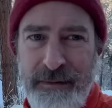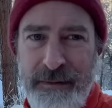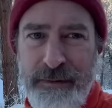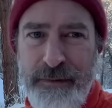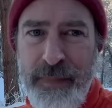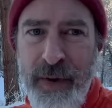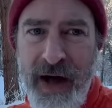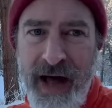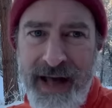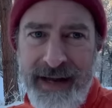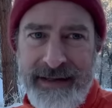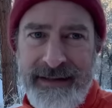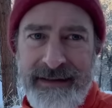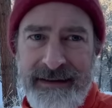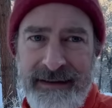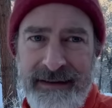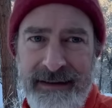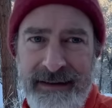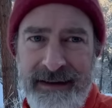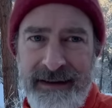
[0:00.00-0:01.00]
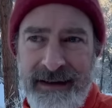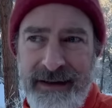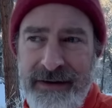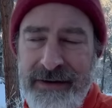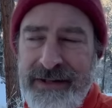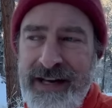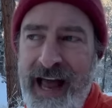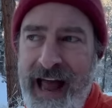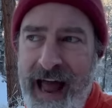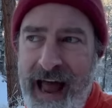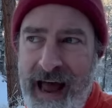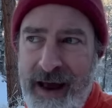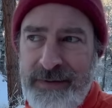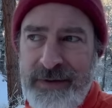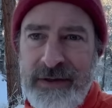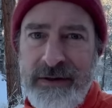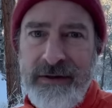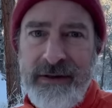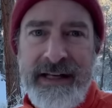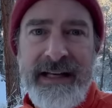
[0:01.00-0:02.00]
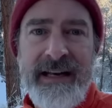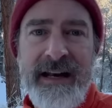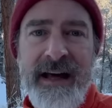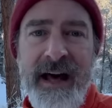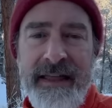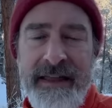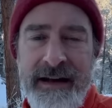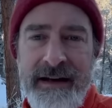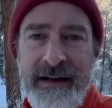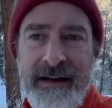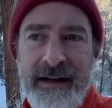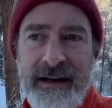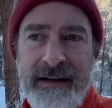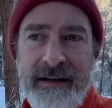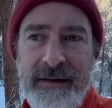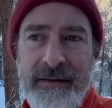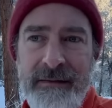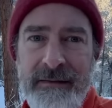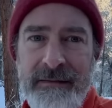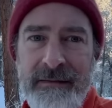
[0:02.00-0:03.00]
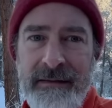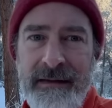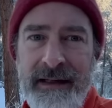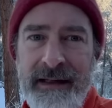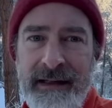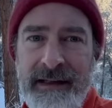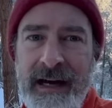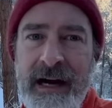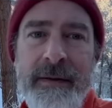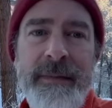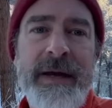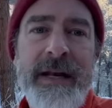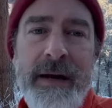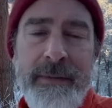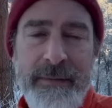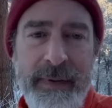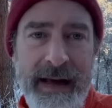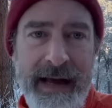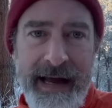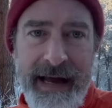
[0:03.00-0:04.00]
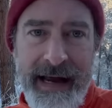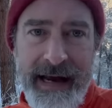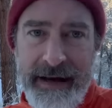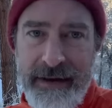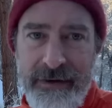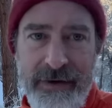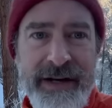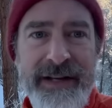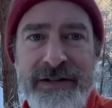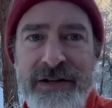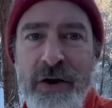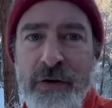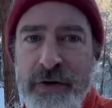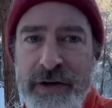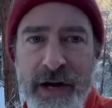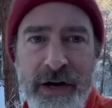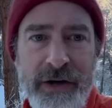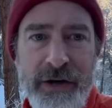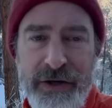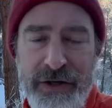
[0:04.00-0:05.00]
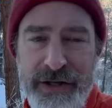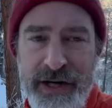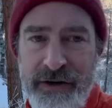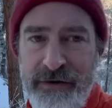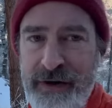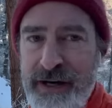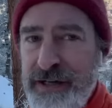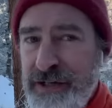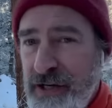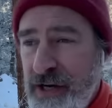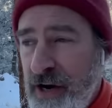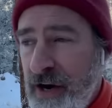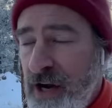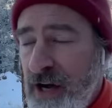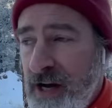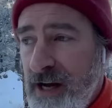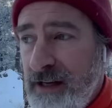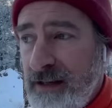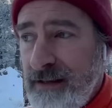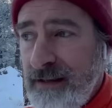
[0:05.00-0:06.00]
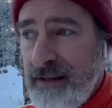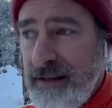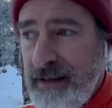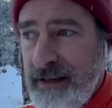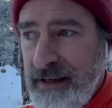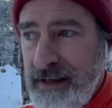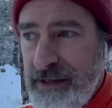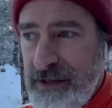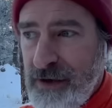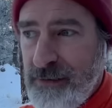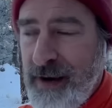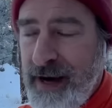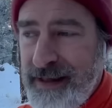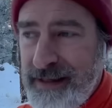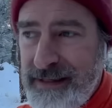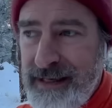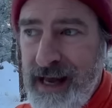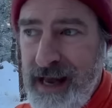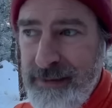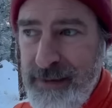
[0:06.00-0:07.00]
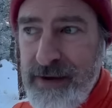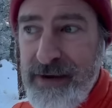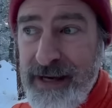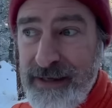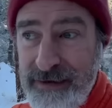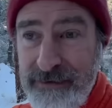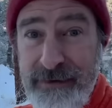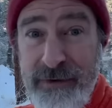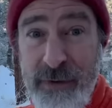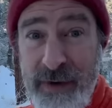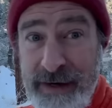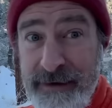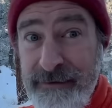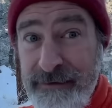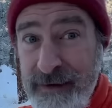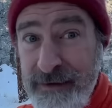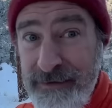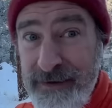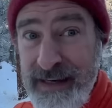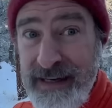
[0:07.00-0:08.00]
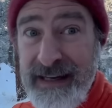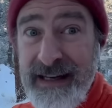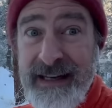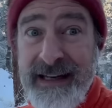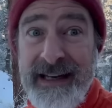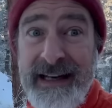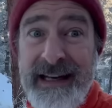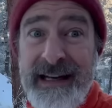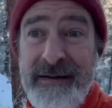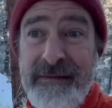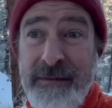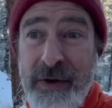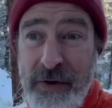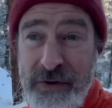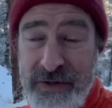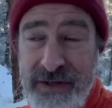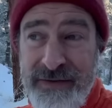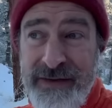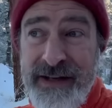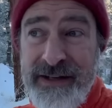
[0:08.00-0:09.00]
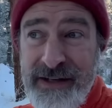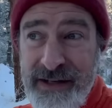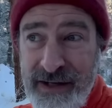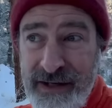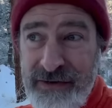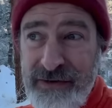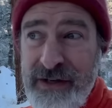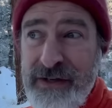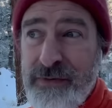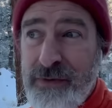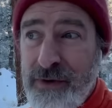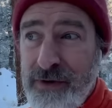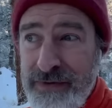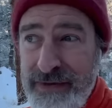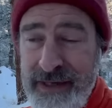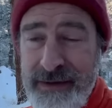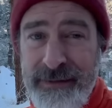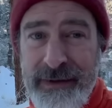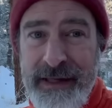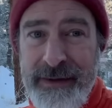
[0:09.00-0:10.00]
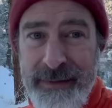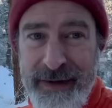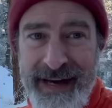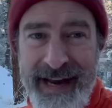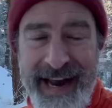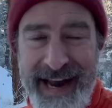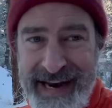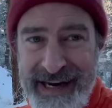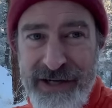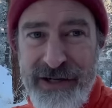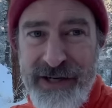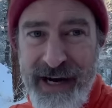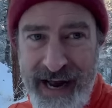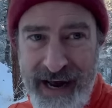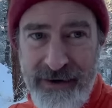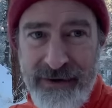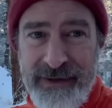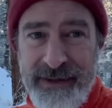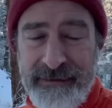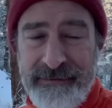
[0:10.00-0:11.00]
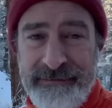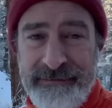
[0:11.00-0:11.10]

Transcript: But there's absolutely nothing coming up behind. There is no younger generation at all. So by the time you get to 2050, most of these countries will have simply been aged out.